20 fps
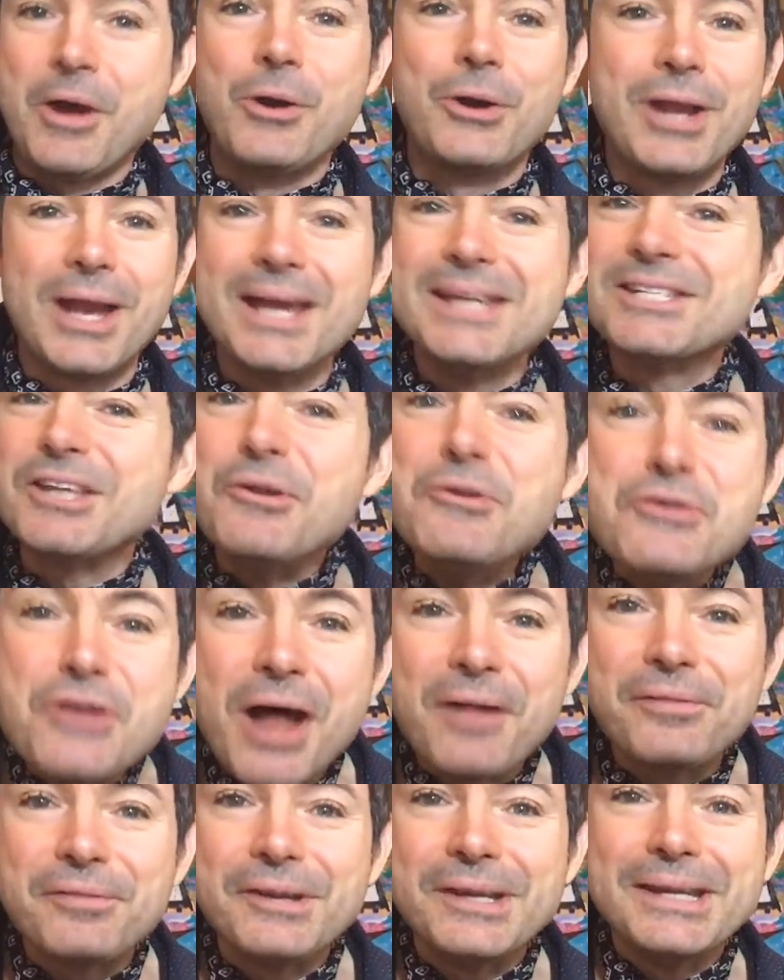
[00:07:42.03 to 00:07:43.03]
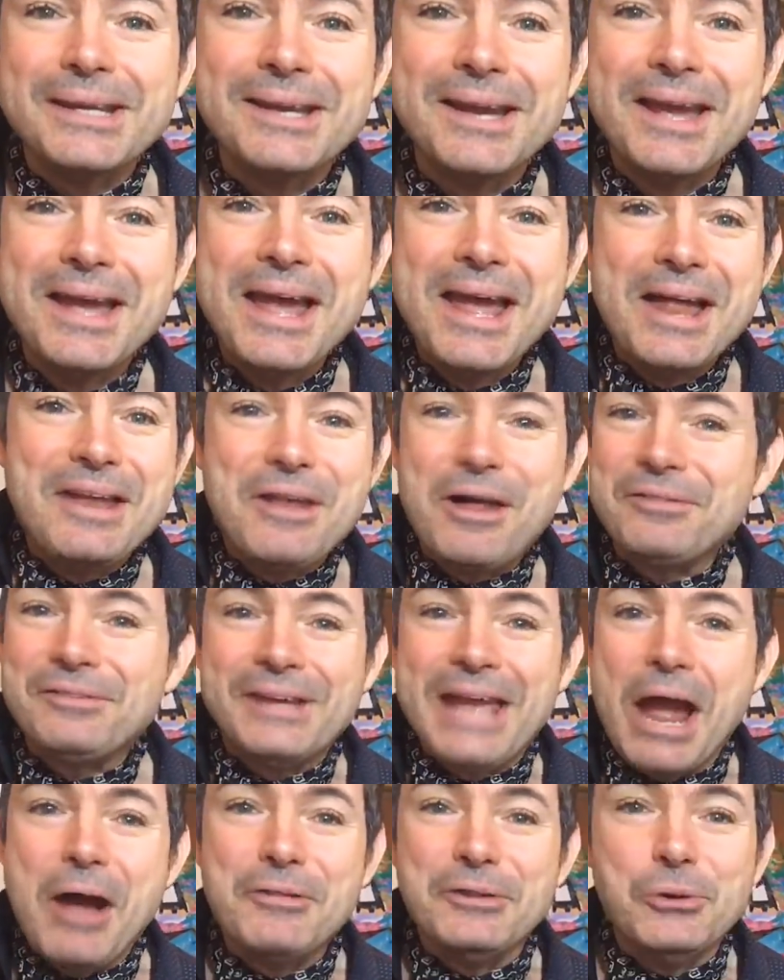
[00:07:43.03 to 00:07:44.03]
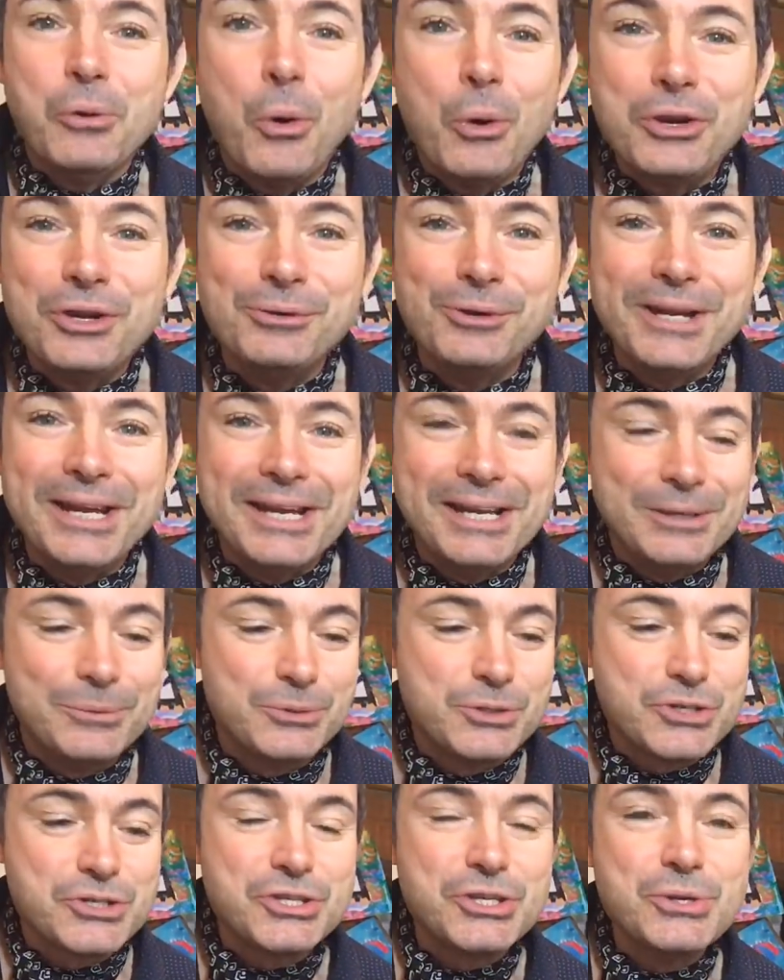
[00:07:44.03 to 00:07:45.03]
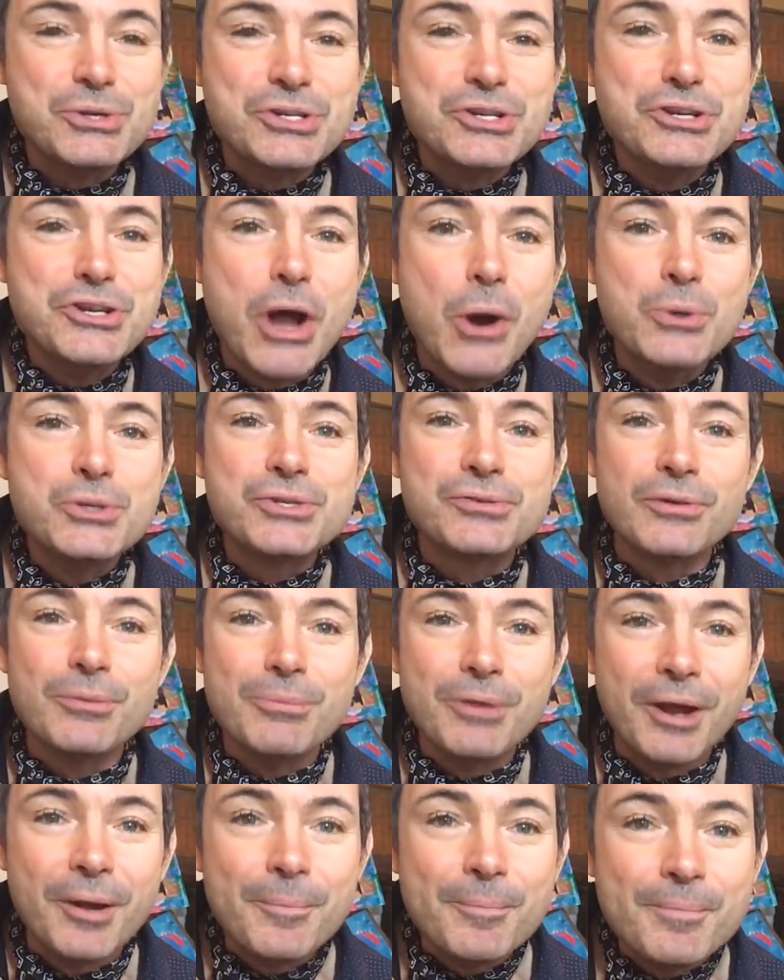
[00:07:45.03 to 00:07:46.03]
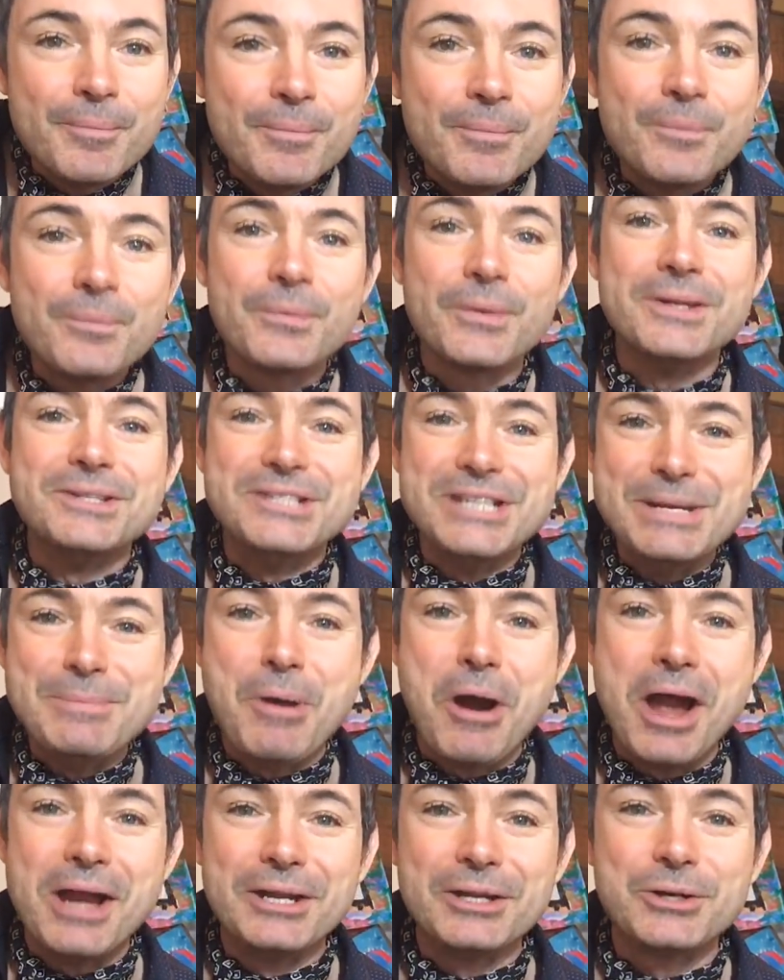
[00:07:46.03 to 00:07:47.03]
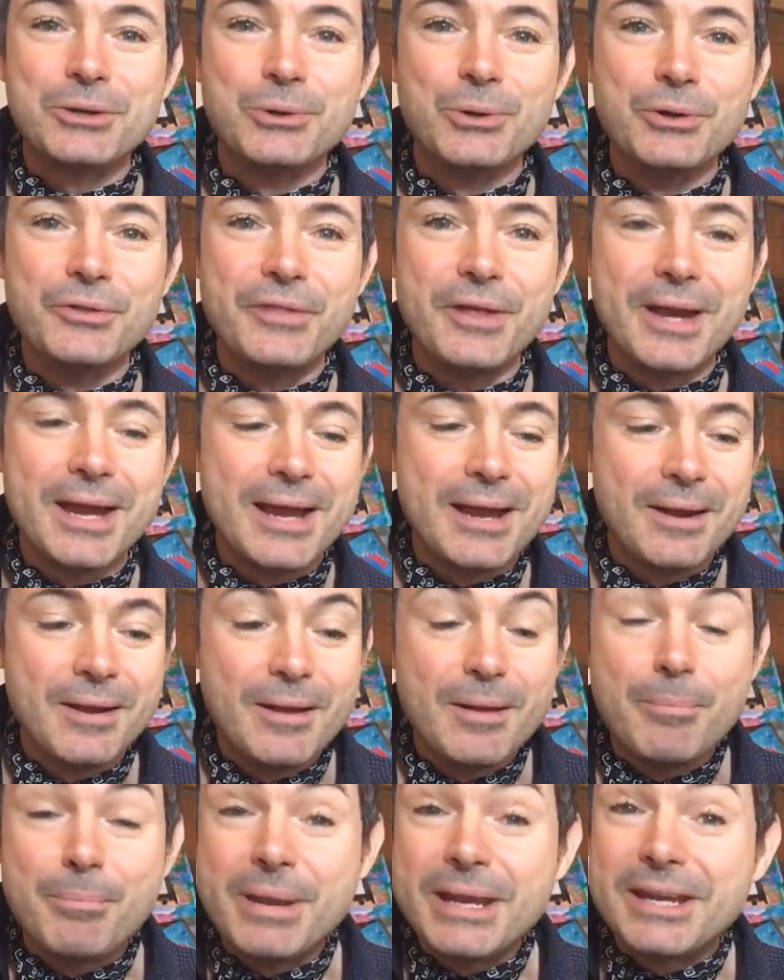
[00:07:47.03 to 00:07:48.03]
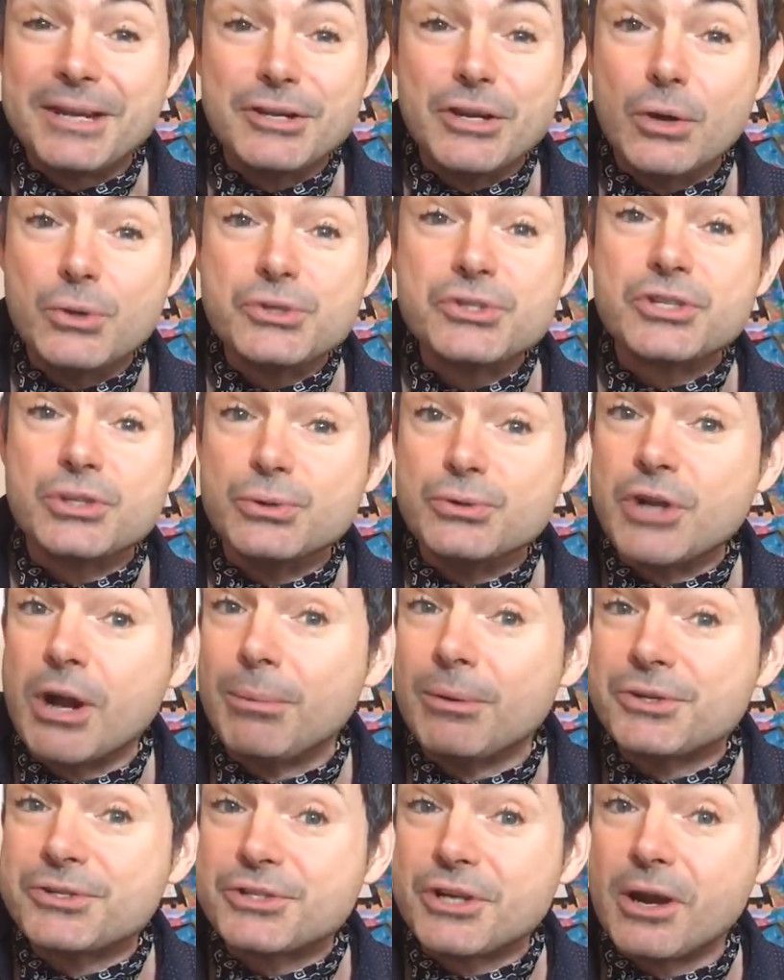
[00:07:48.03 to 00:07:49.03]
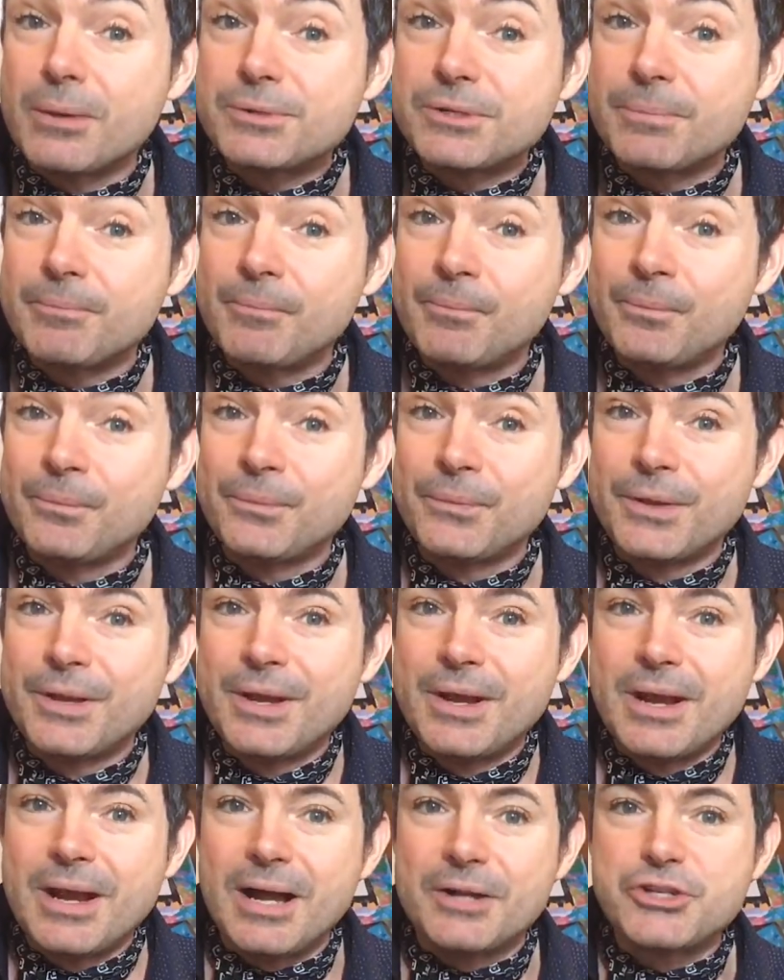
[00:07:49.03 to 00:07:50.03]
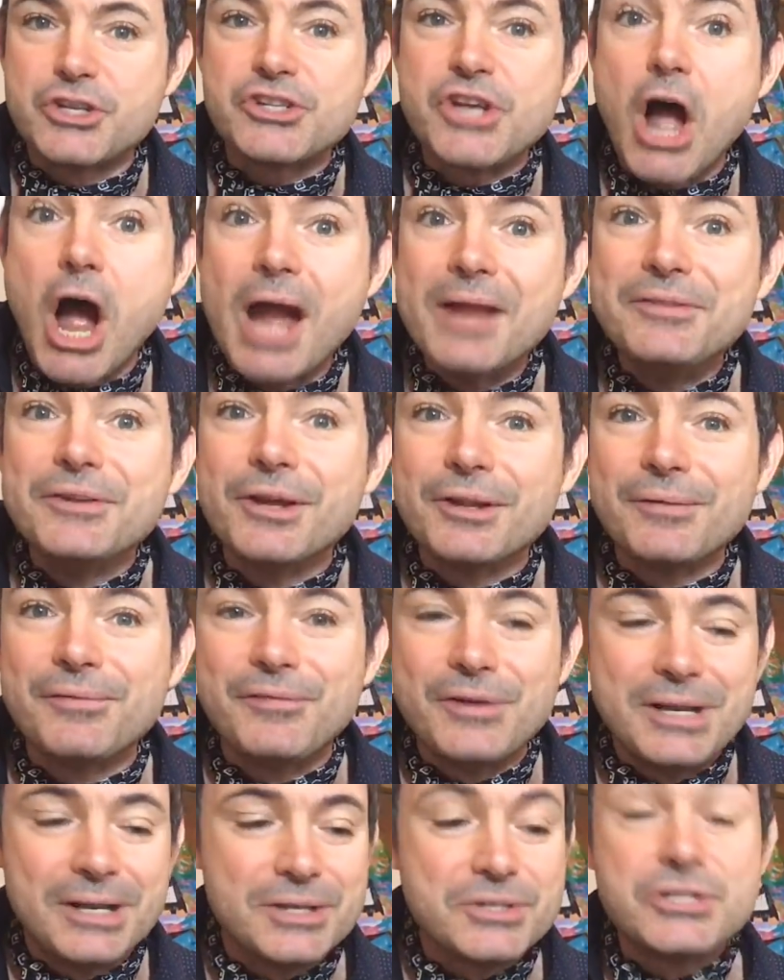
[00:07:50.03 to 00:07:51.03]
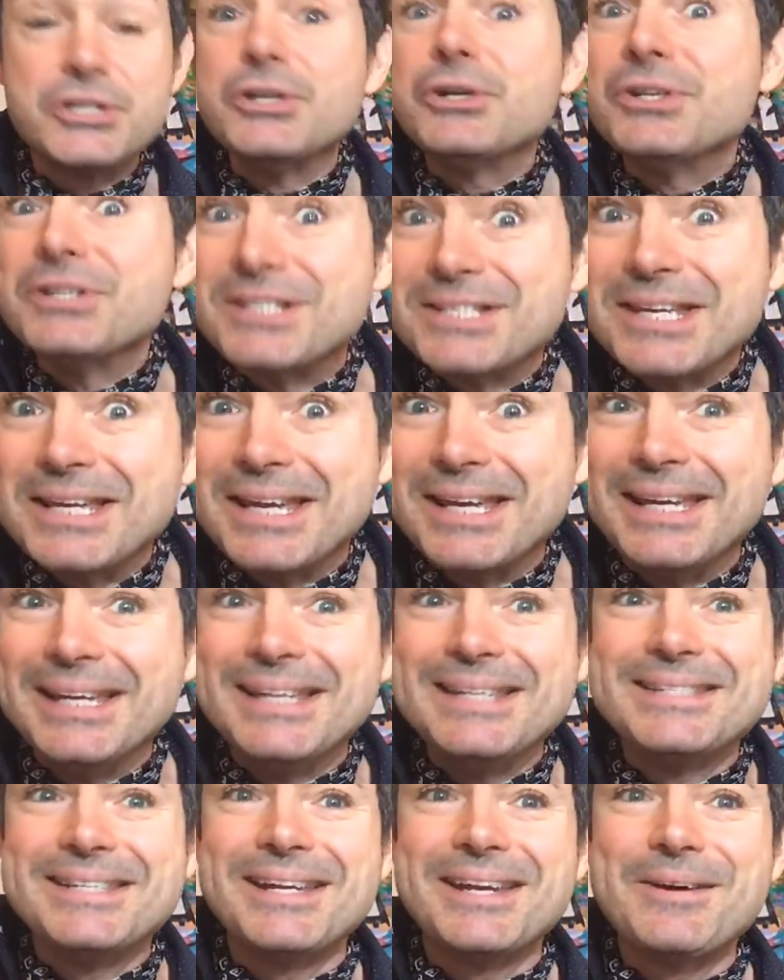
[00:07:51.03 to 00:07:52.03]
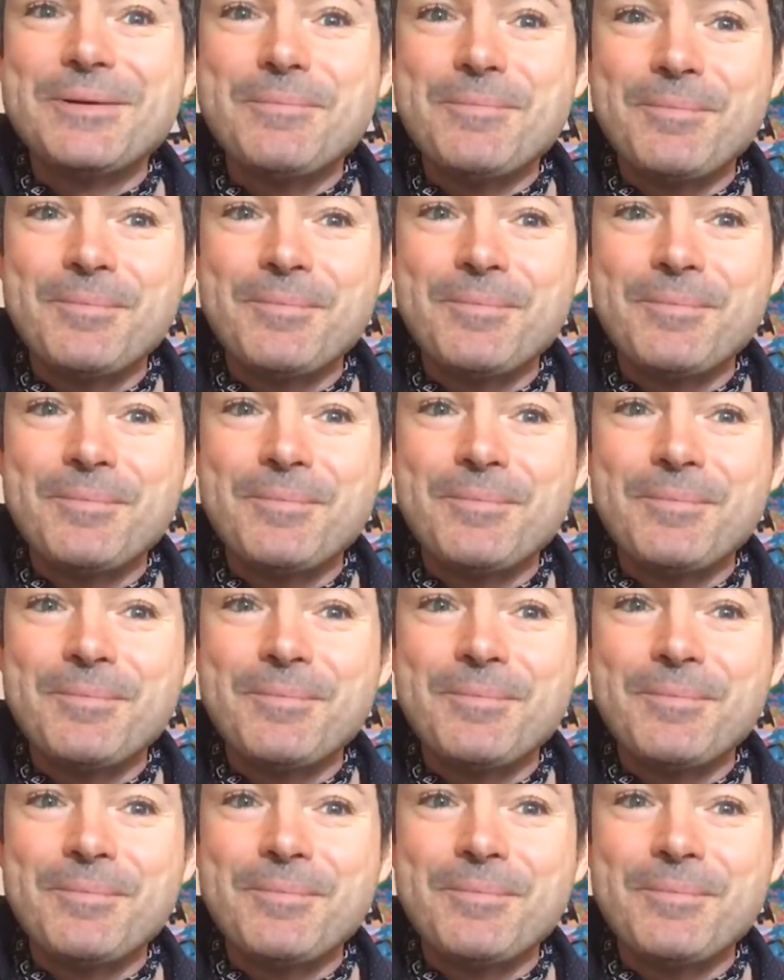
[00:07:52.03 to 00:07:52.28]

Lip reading: Okay, so nothing out of the ordinary here. We're just using notes from the D minor chord there, picking those 2 double stops. I'll just hide the other fingers so you can see it easier.